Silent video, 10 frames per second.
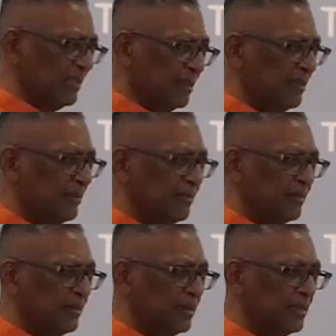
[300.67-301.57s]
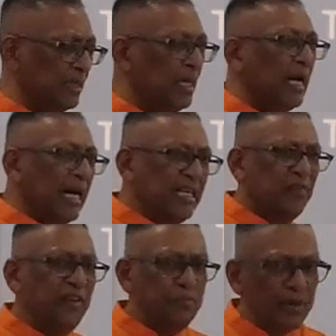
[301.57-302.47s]
it. And
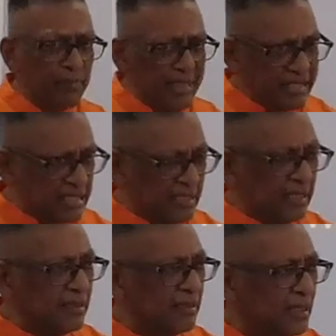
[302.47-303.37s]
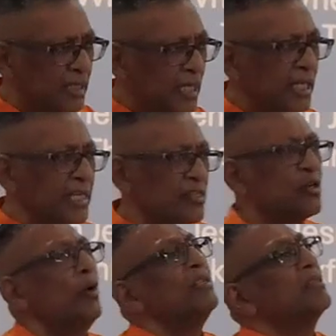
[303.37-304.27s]
if he permits it, he's
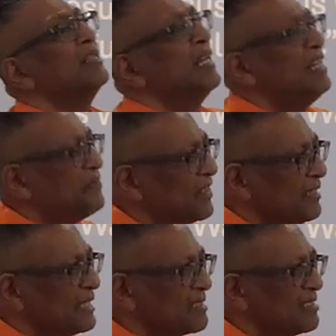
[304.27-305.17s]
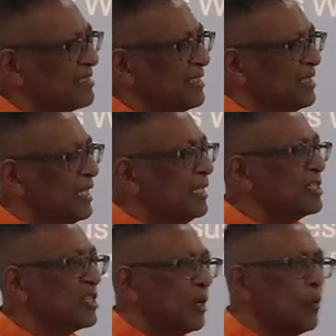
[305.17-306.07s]
going to deliver us. And
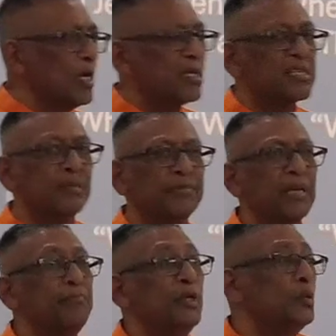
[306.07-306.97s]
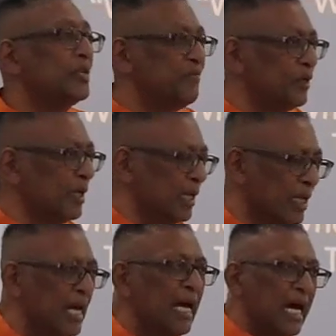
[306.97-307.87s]
he's going to work something
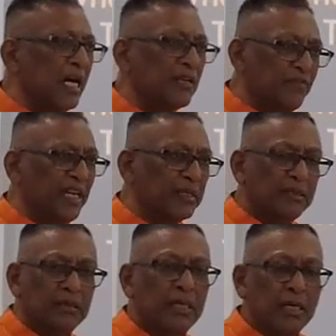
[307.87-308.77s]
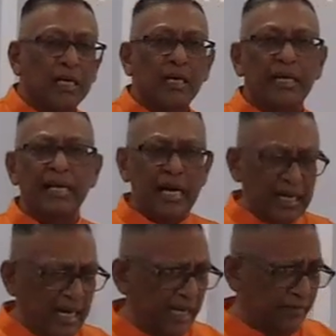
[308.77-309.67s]
beautiful out of it in our
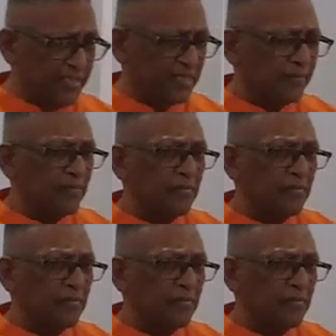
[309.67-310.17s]
lives.